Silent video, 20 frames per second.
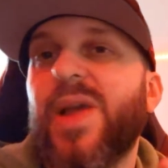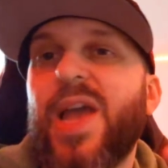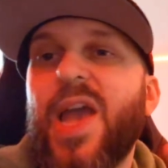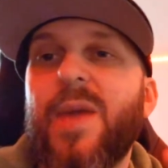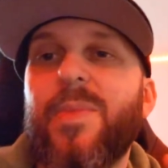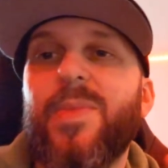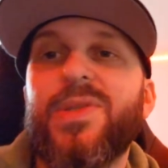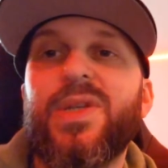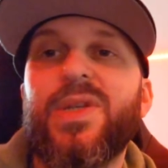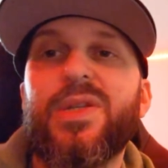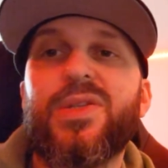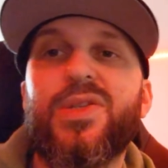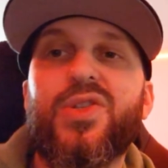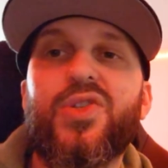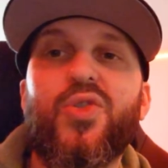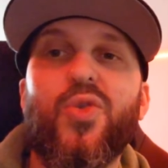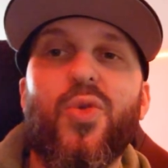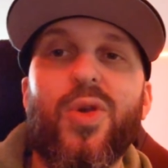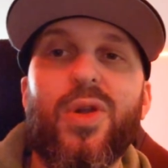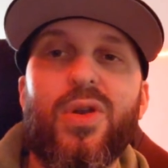Amazon
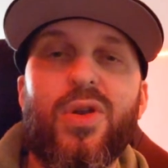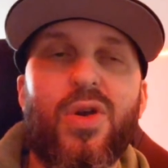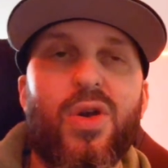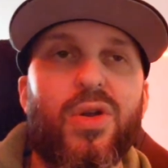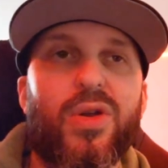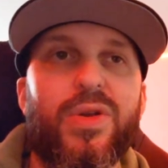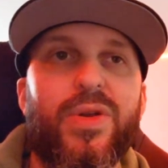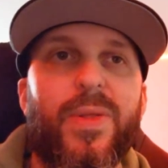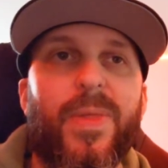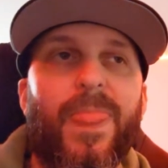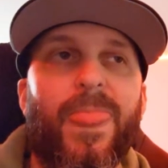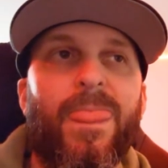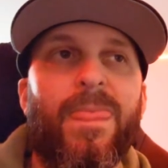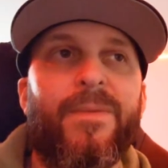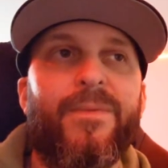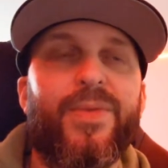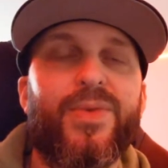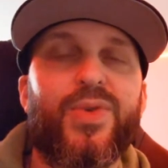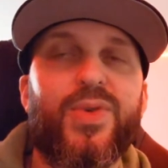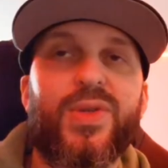store card,
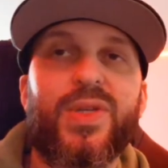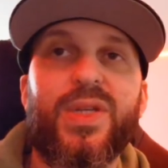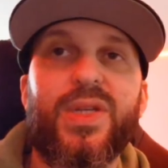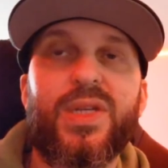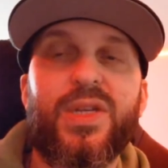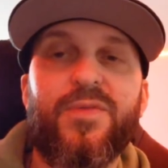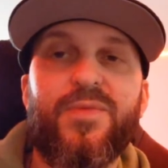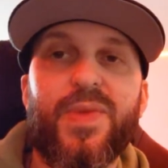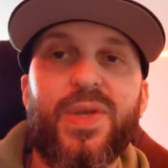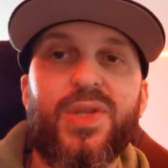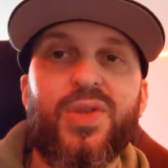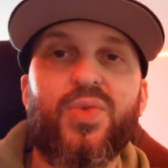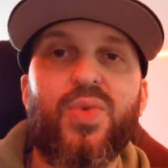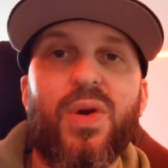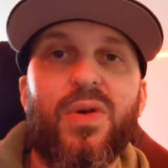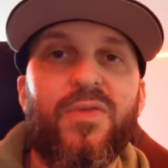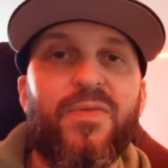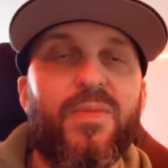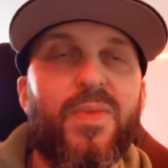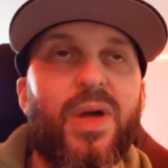which was going to give me
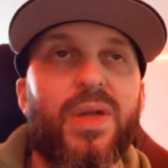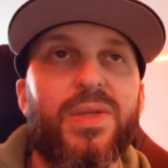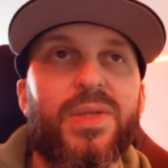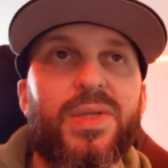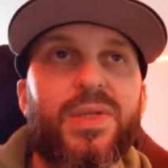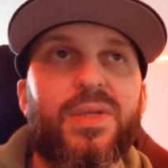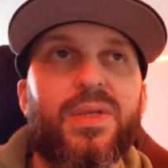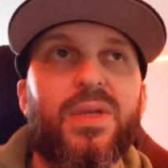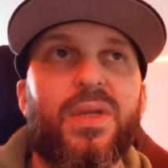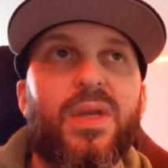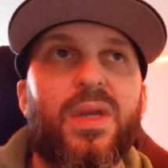12 months,